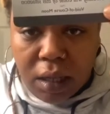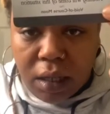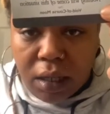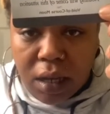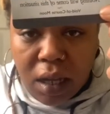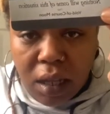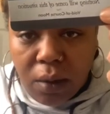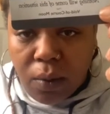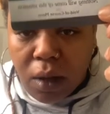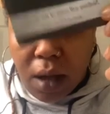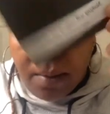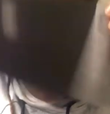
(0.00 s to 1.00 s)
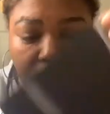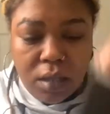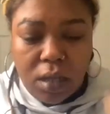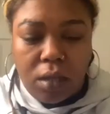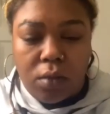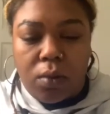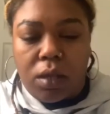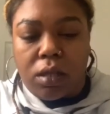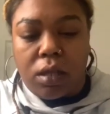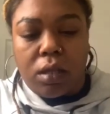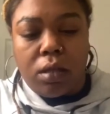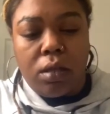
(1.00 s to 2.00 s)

Nothing will come of this situation.